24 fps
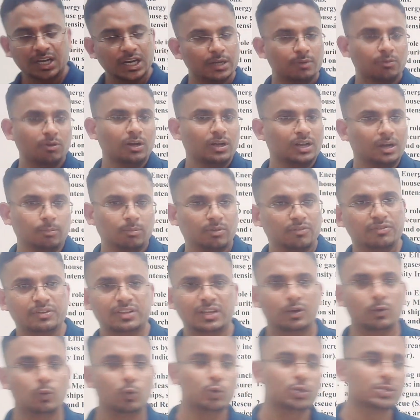it will come up with
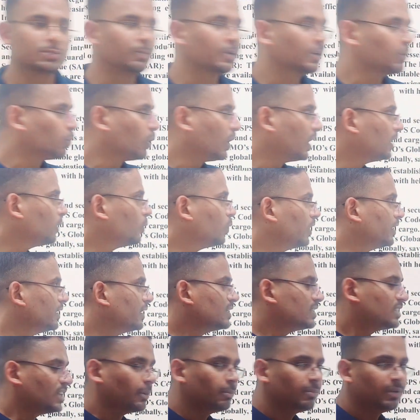the goods, but while going
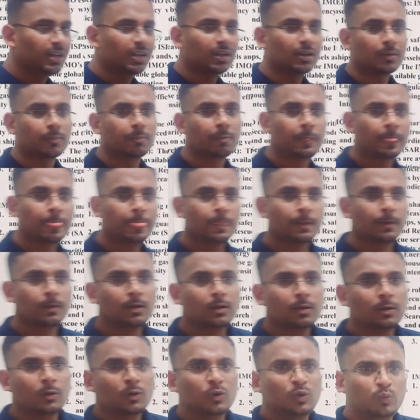it's empty.
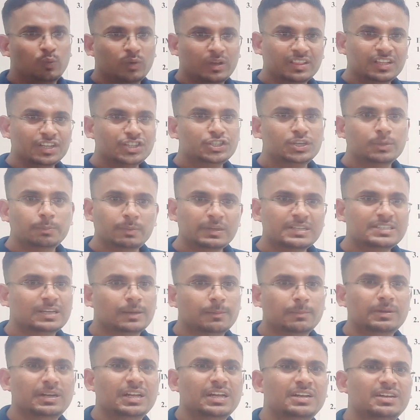When the ship is
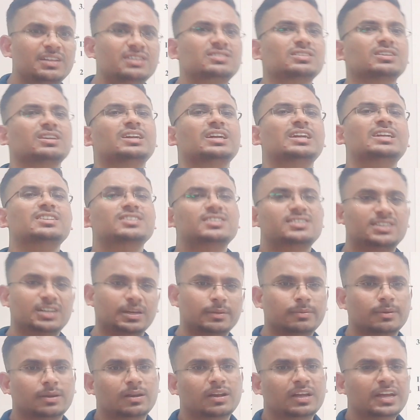empty, it is
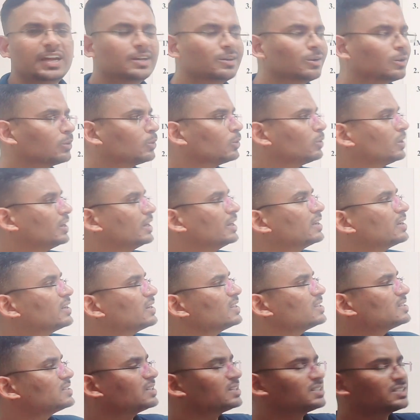unstable. In order to
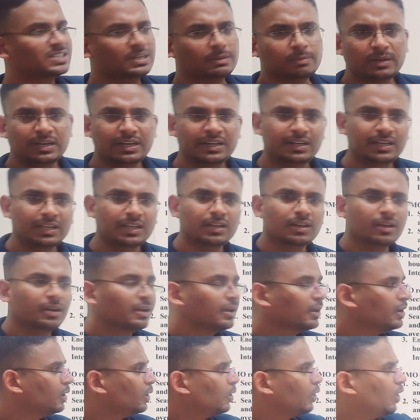increase the stability
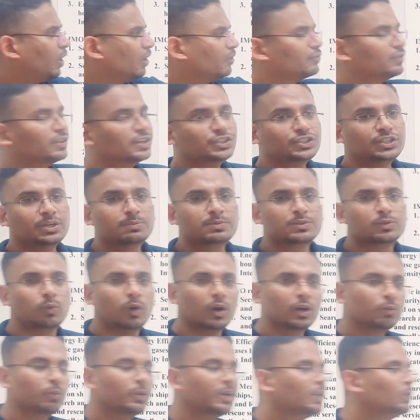of the ships,
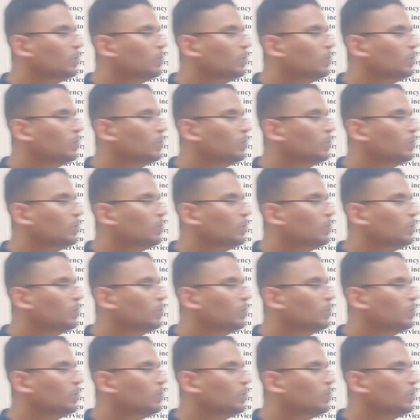what we